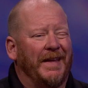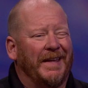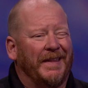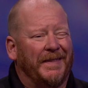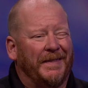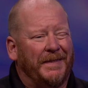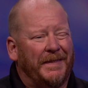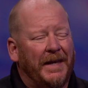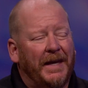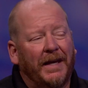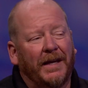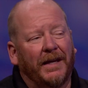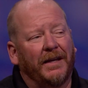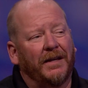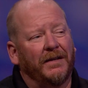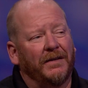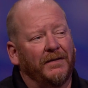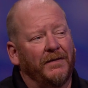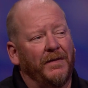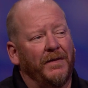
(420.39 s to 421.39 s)
they think
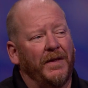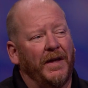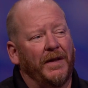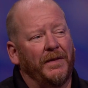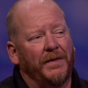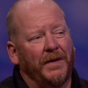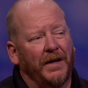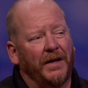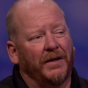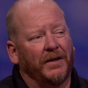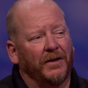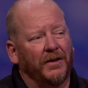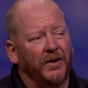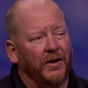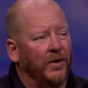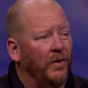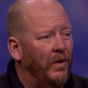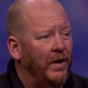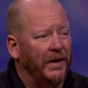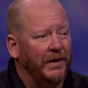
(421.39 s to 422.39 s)
that they can
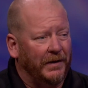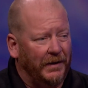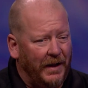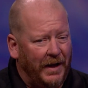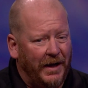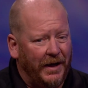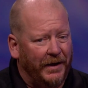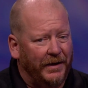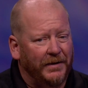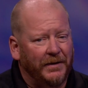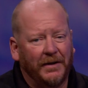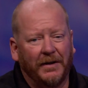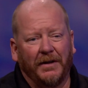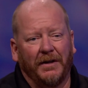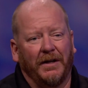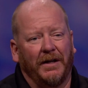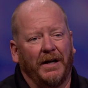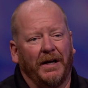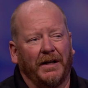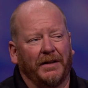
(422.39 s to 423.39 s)
go online
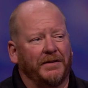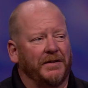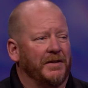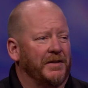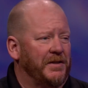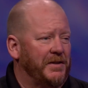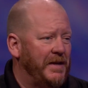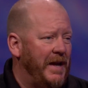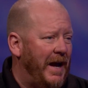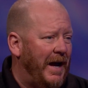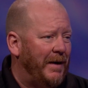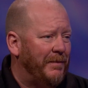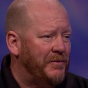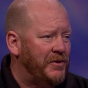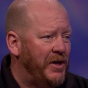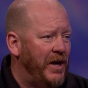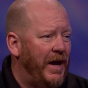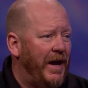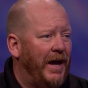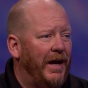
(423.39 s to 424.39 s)
to
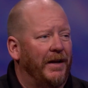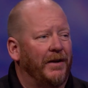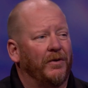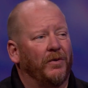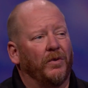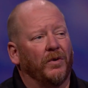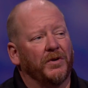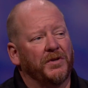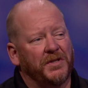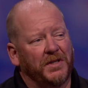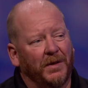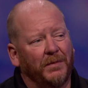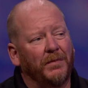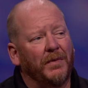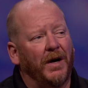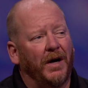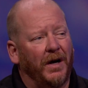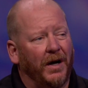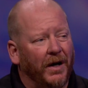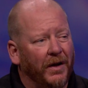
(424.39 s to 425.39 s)
Snapchat or some
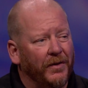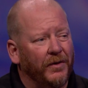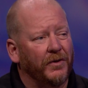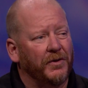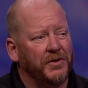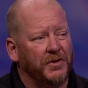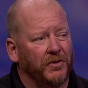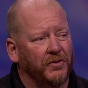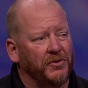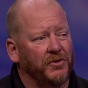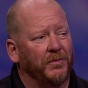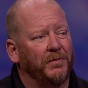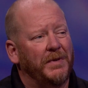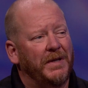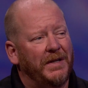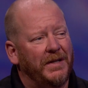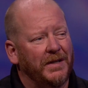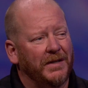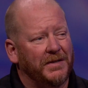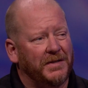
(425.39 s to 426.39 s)
other social
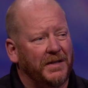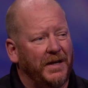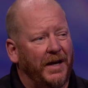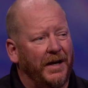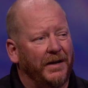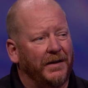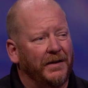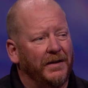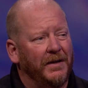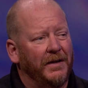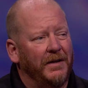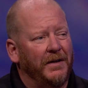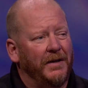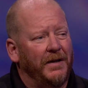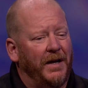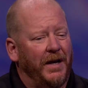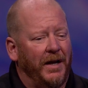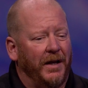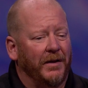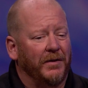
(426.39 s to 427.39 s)
media site
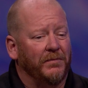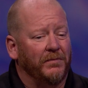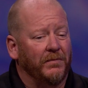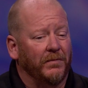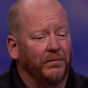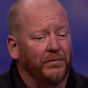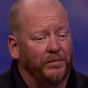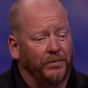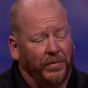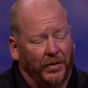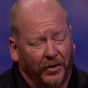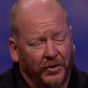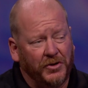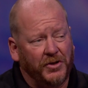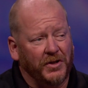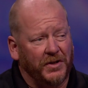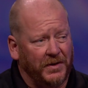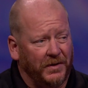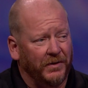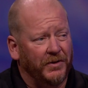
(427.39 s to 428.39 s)
and
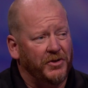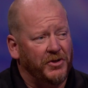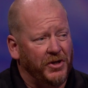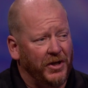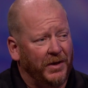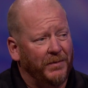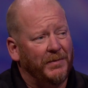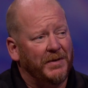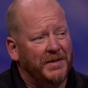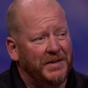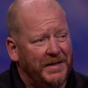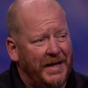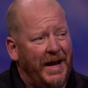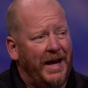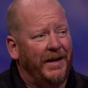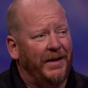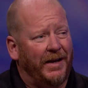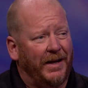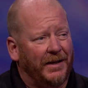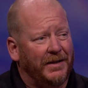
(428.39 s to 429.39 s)
purchase legitimate
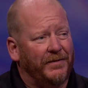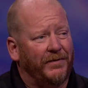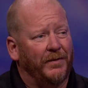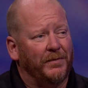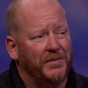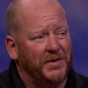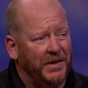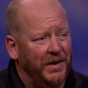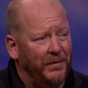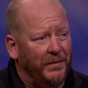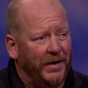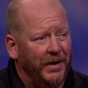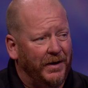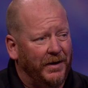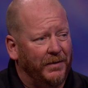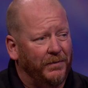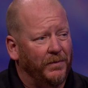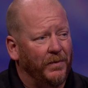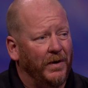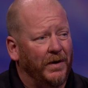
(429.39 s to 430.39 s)
Xanax from
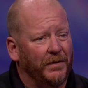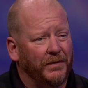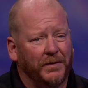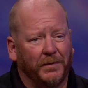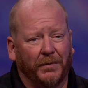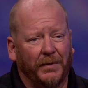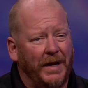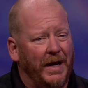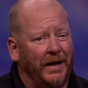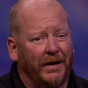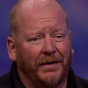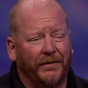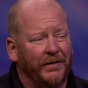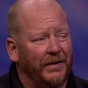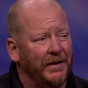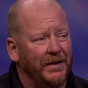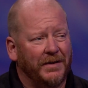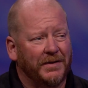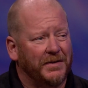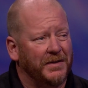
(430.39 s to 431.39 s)
somebody. Well, the reality of it
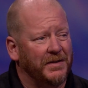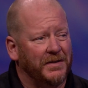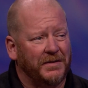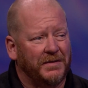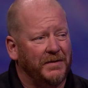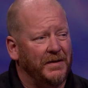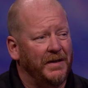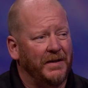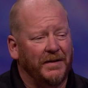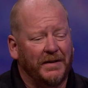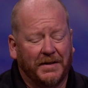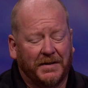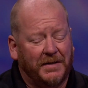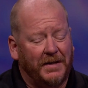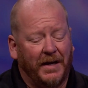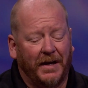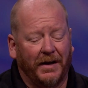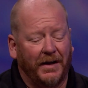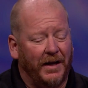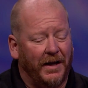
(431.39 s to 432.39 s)
is in this
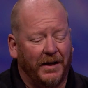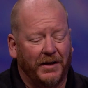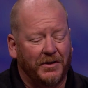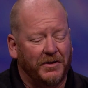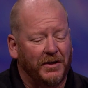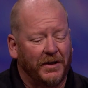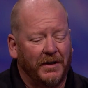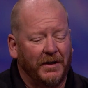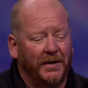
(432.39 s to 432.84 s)
day and age,